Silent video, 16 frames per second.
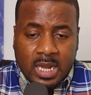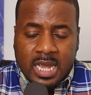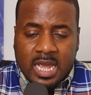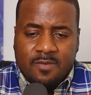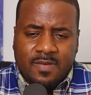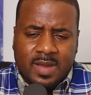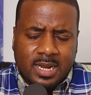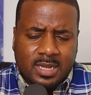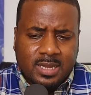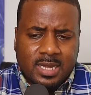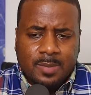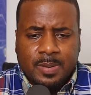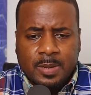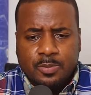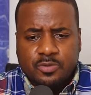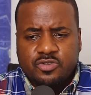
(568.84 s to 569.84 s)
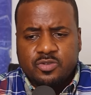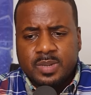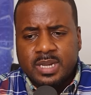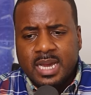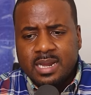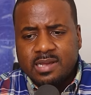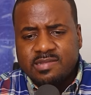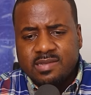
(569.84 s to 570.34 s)
If anything, people should be
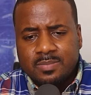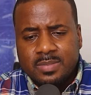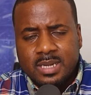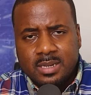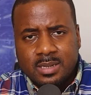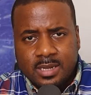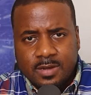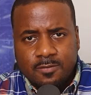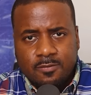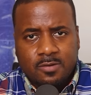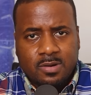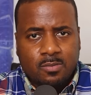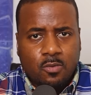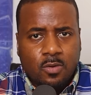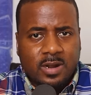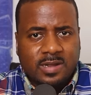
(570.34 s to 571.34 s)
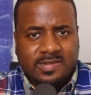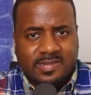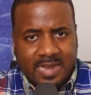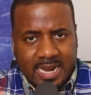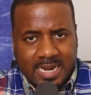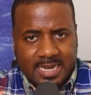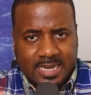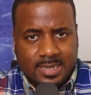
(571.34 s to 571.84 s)
getting something different, more
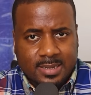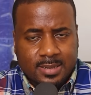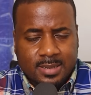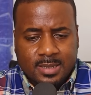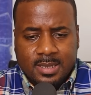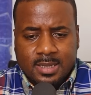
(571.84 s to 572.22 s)
exciting.